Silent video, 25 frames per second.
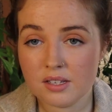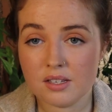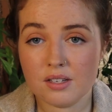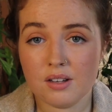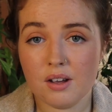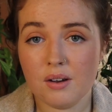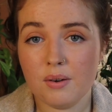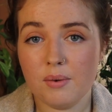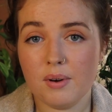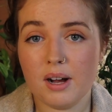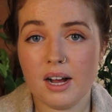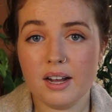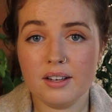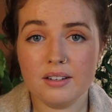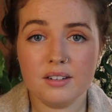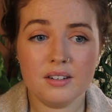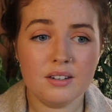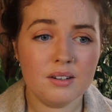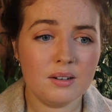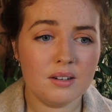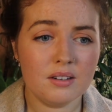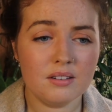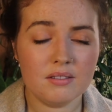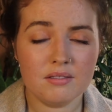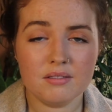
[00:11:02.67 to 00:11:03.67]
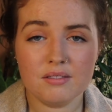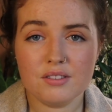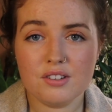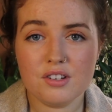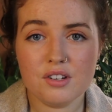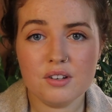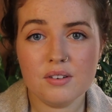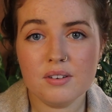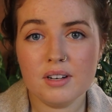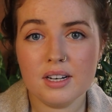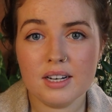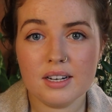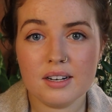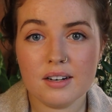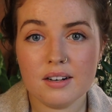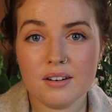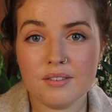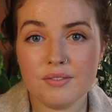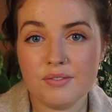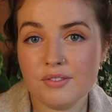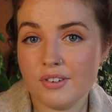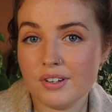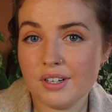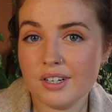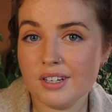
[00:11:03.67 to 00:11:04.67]
So I'm gonna do a little
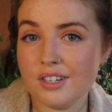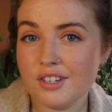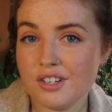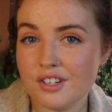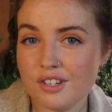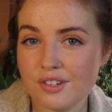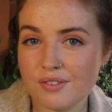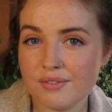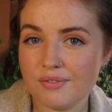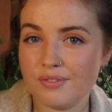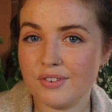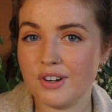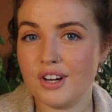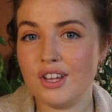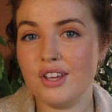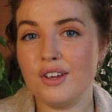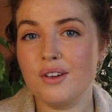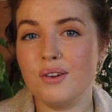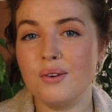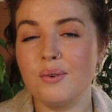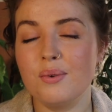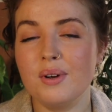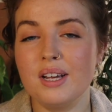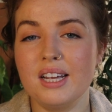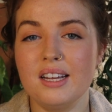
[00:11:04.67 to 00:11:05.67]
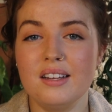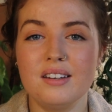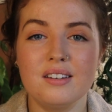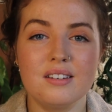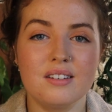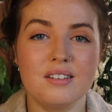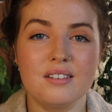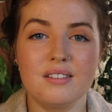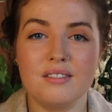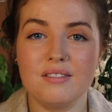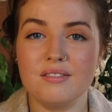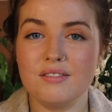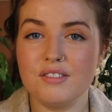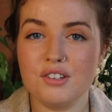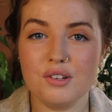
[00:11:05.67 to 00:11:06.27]
footage for you in